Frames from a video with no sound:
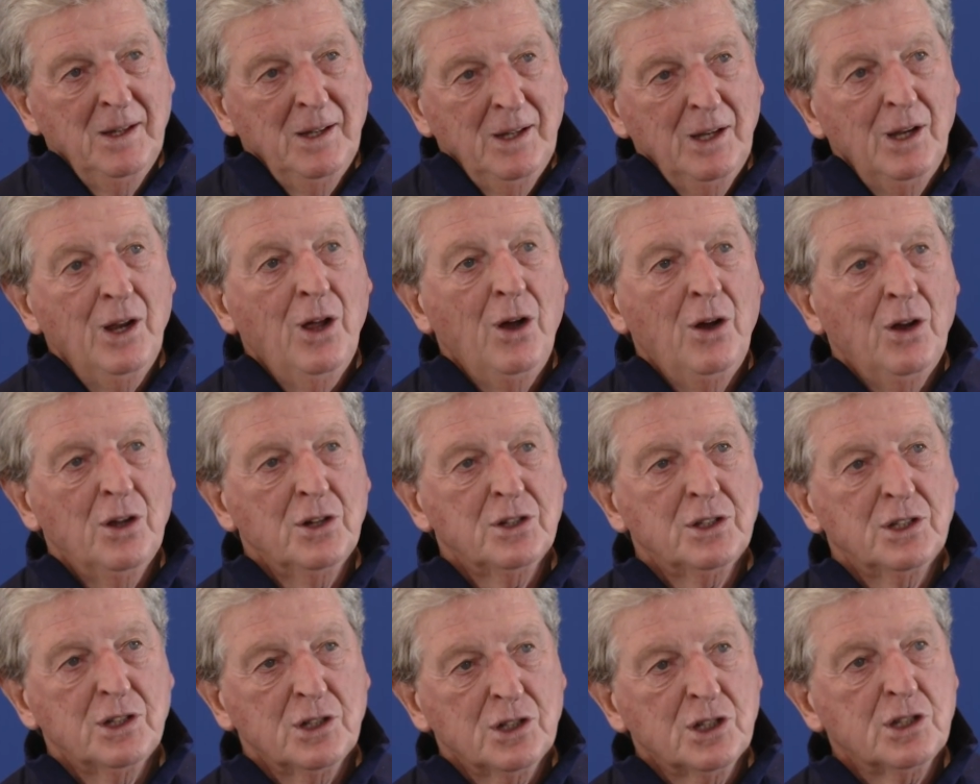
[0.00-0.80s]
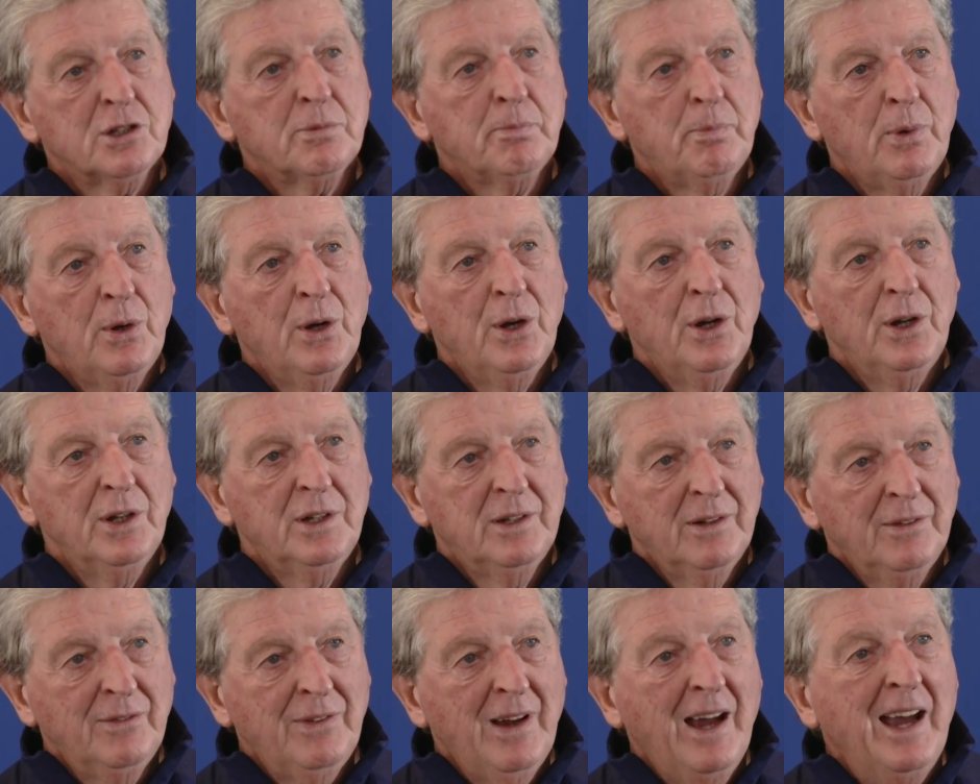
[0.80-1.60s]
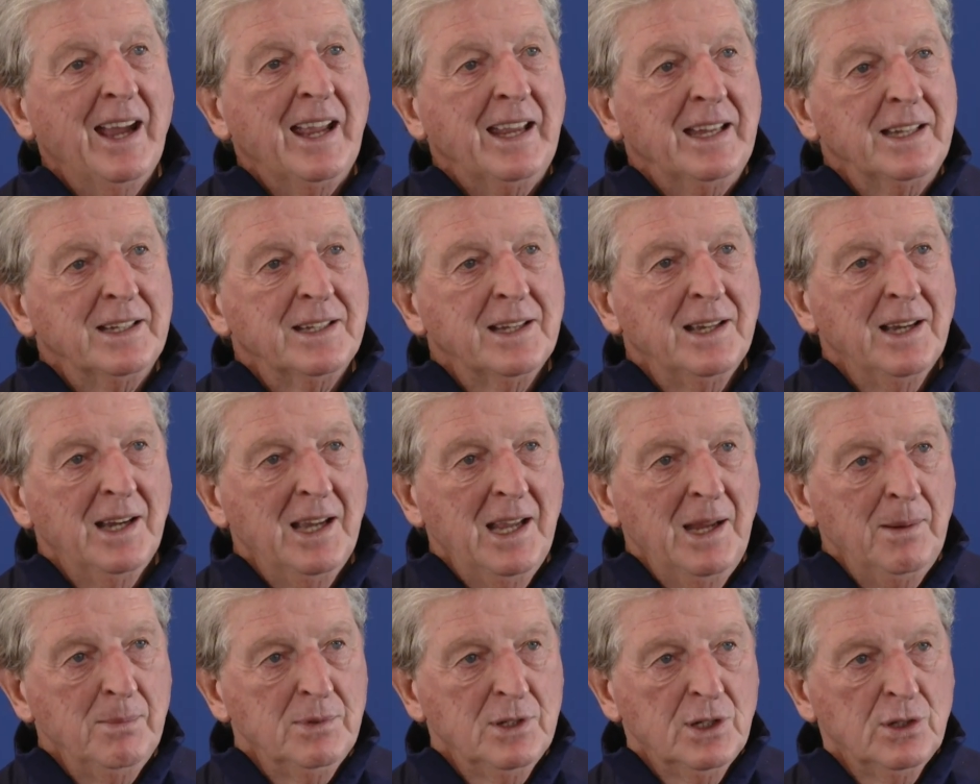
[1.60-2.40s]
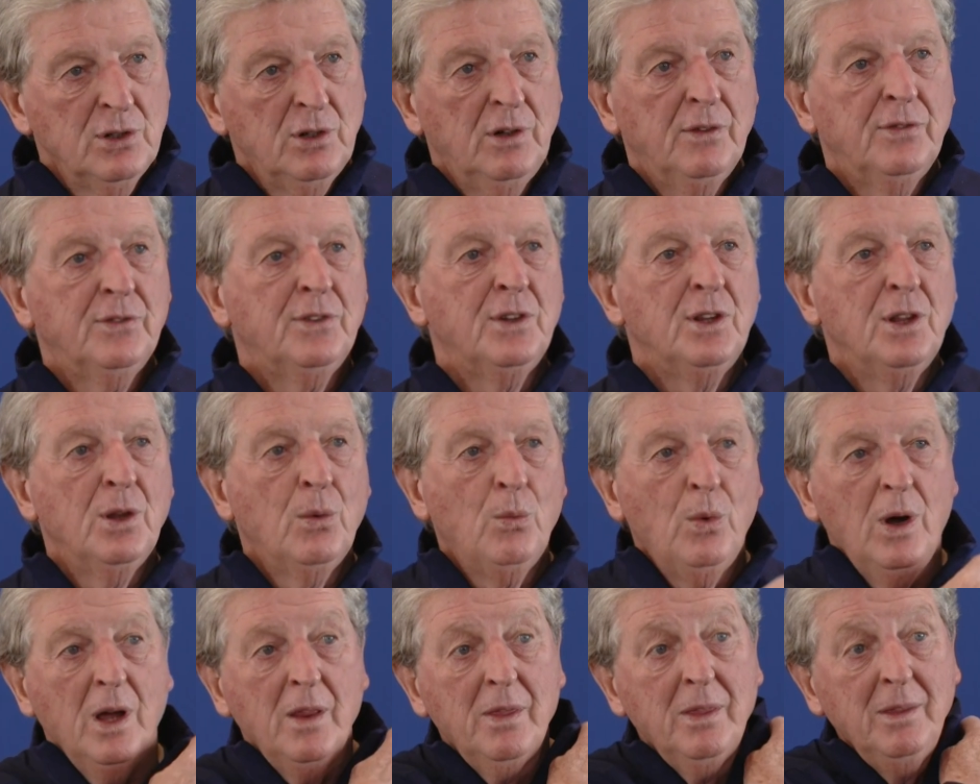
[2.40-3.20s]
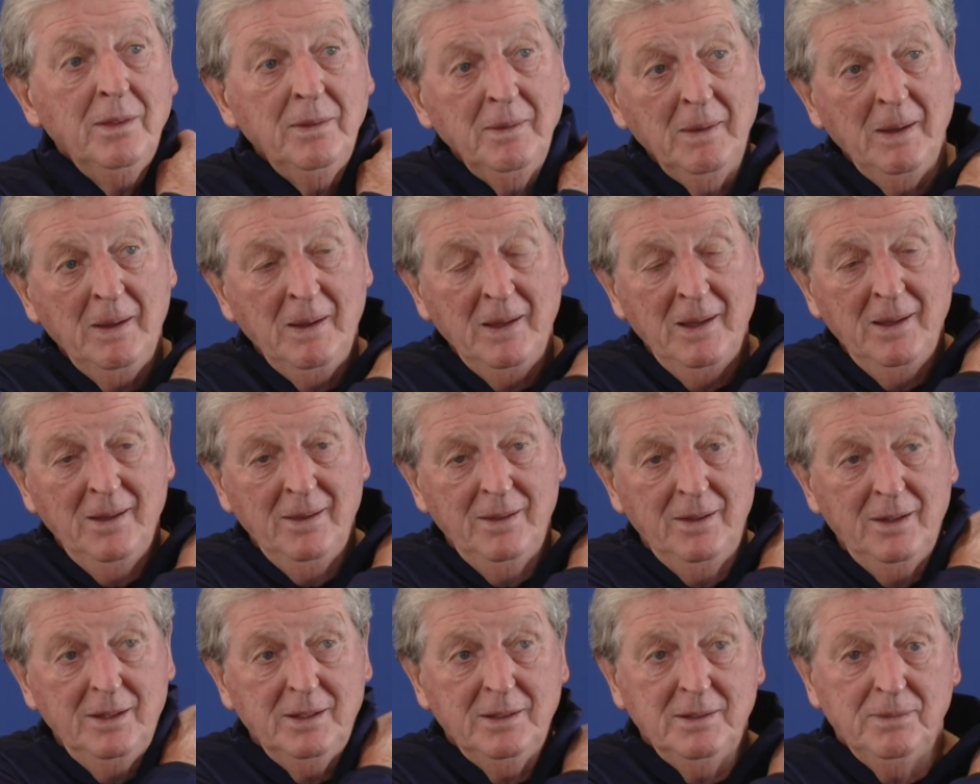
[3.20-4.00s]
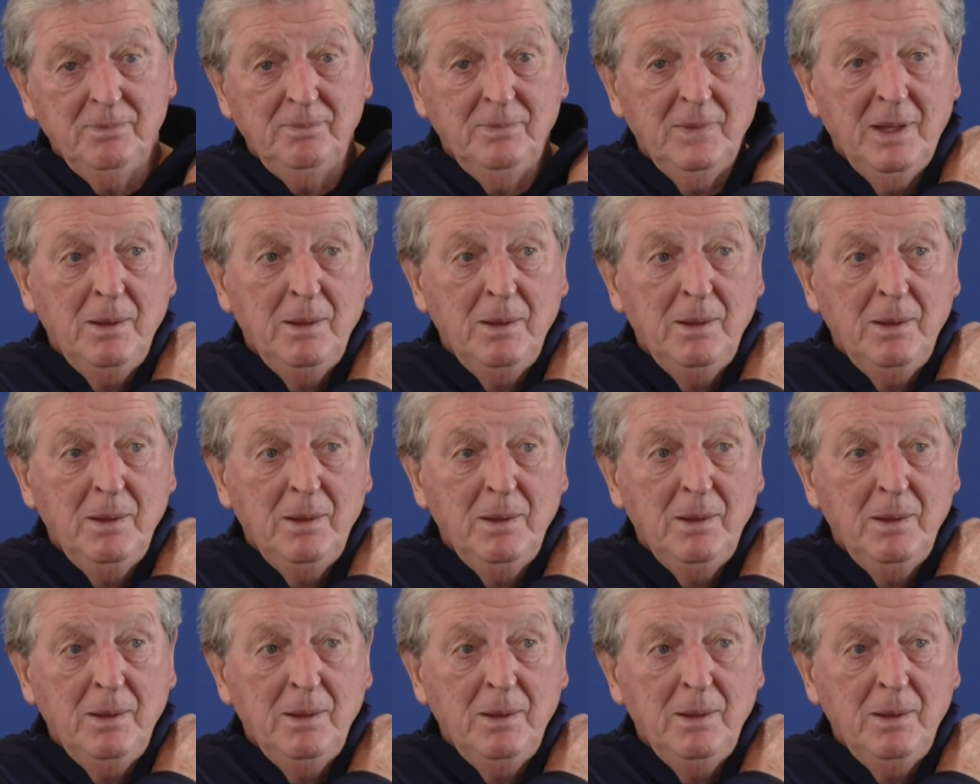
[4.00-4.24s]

last spurt of eight games is often the one that,